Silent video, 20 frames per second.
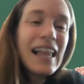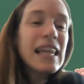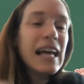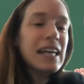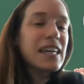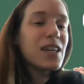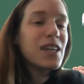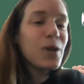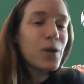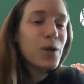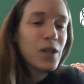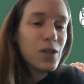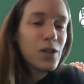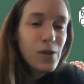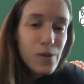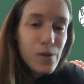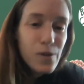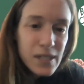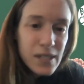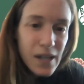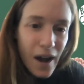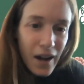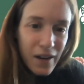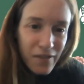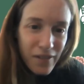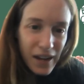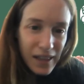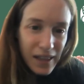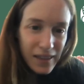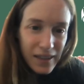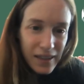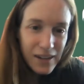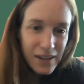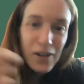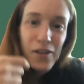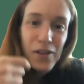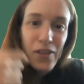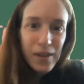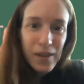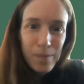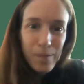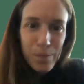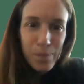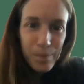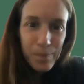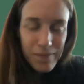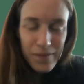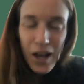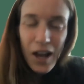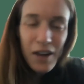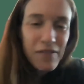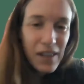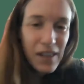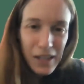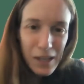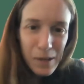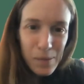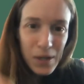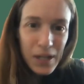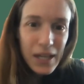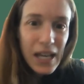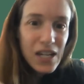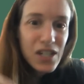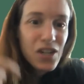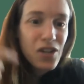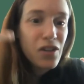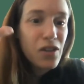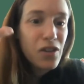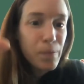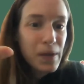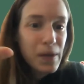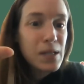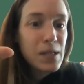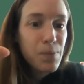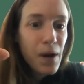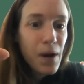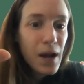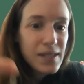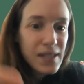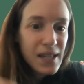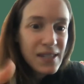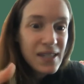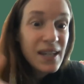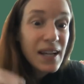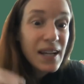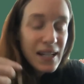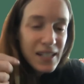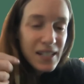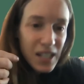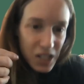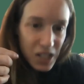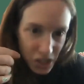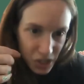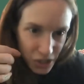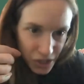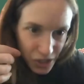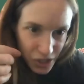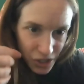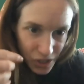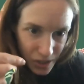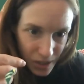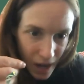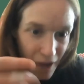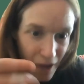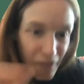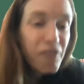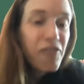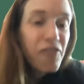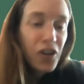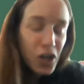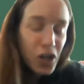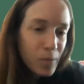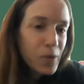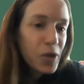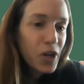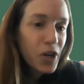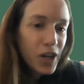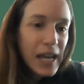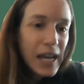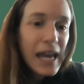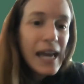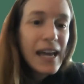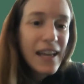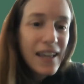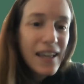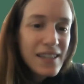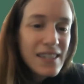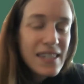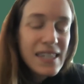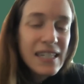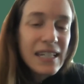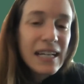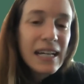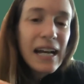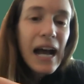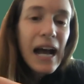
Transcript: Like you can use nonviolent or the nonviolent communication or the peace process to affirm your kids.